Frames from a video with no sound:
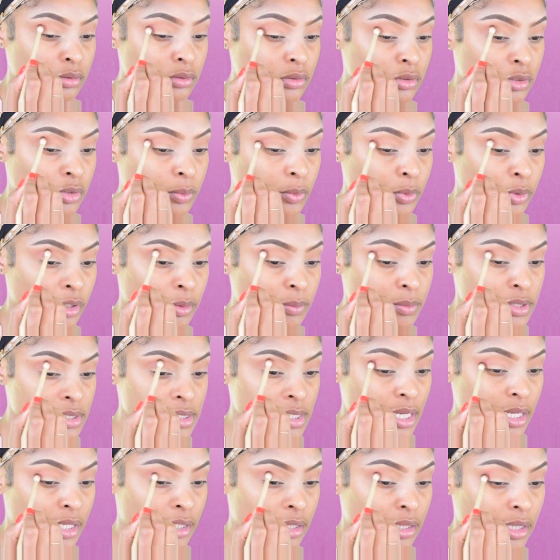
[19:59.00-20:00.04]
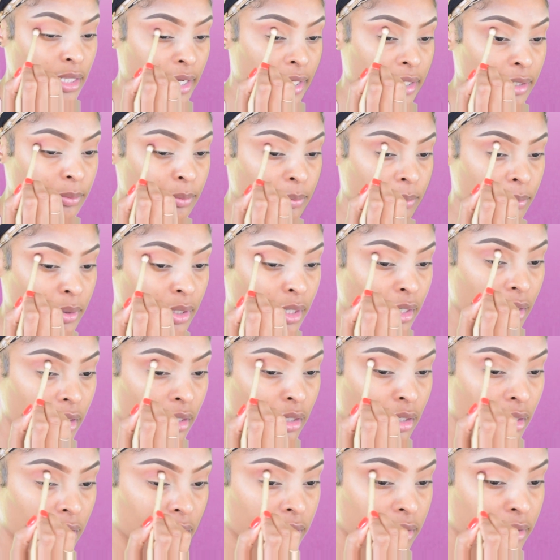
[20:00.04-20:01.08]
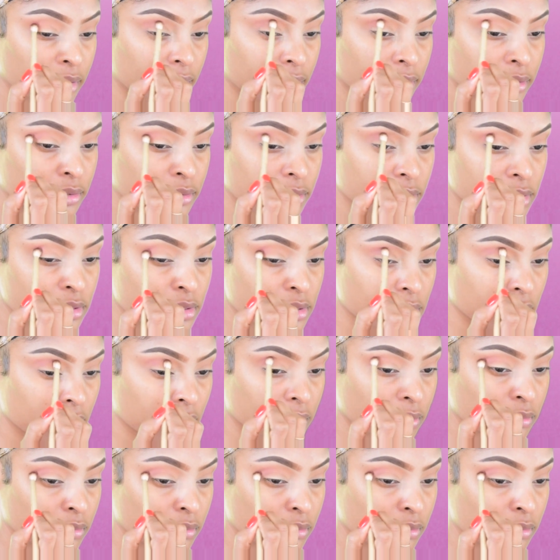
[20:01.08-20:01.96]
Supreme is that light pink color, so